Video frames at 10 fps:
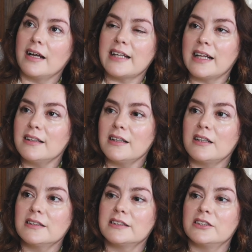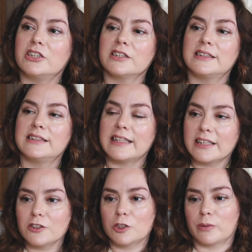Nella Larsen just
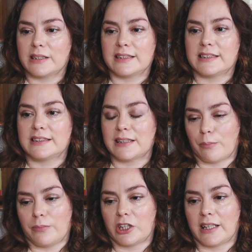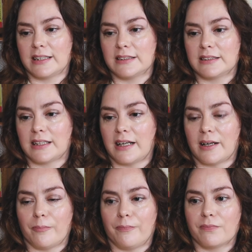deals with this subject
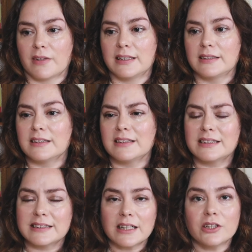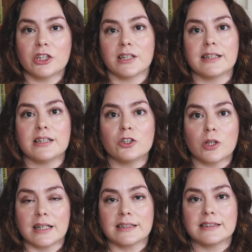in such an
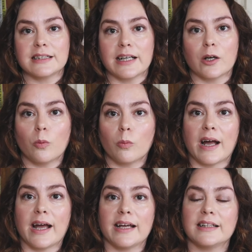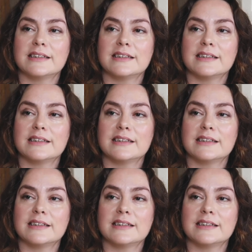interesting way.